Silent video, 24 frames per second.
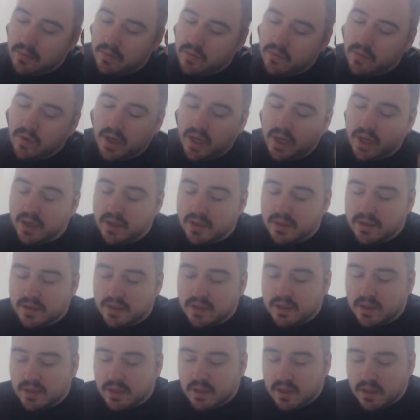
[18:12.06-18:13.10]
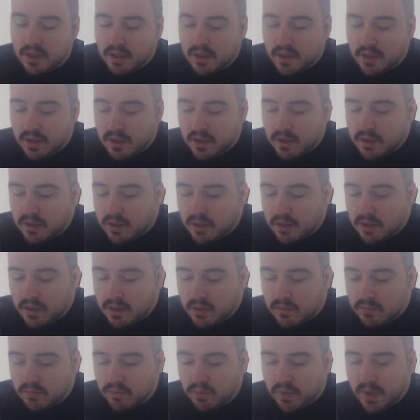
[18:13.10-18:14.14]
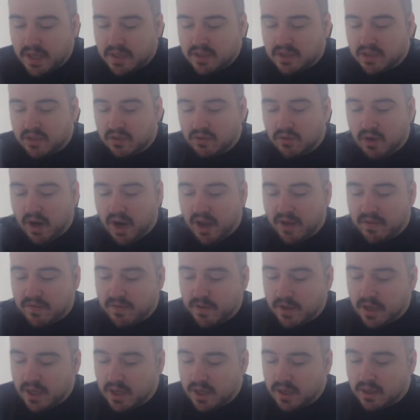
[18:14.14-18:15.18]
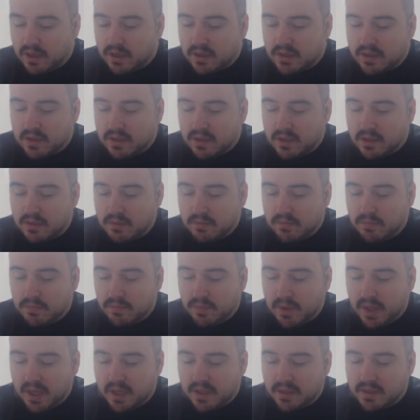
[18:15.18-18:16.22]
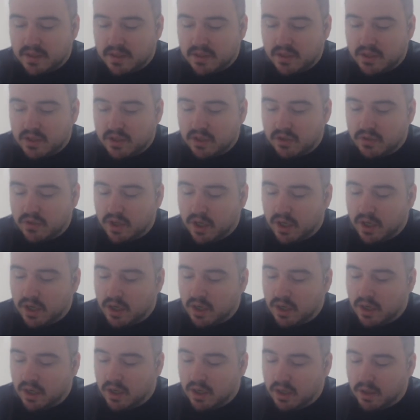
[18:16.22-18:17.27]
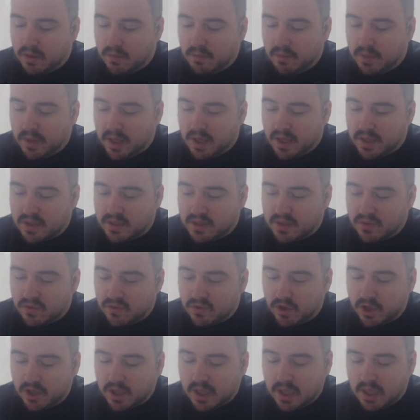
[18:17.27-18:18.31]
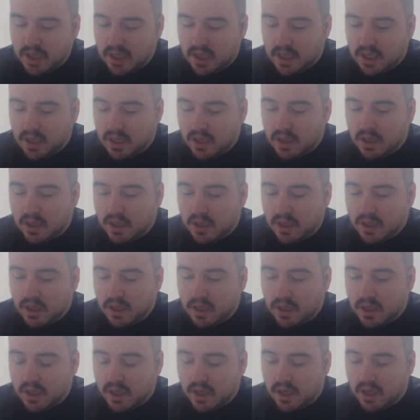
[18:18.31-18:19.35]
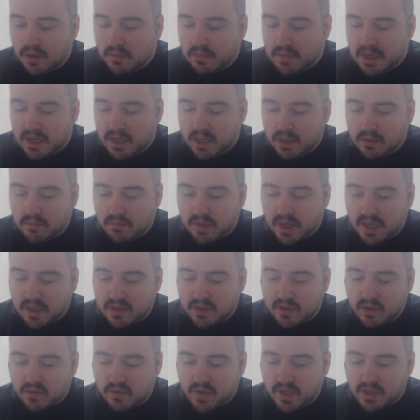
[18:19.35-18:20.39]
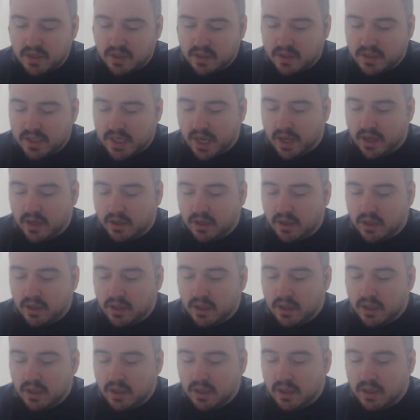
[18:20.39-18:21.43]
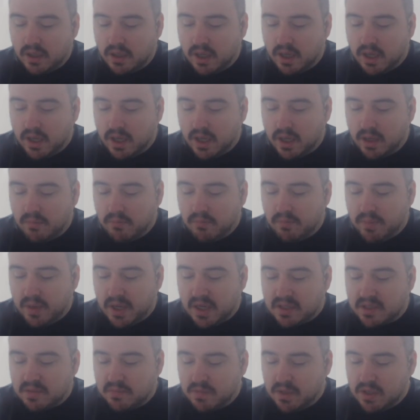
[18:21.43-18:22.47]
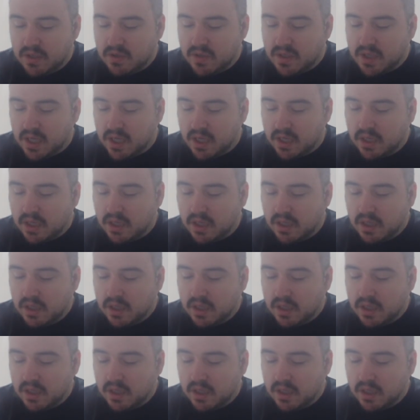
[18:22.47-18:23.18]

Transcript: What else? Best graphics, best shooter, best rookie, meaning best original title, best music,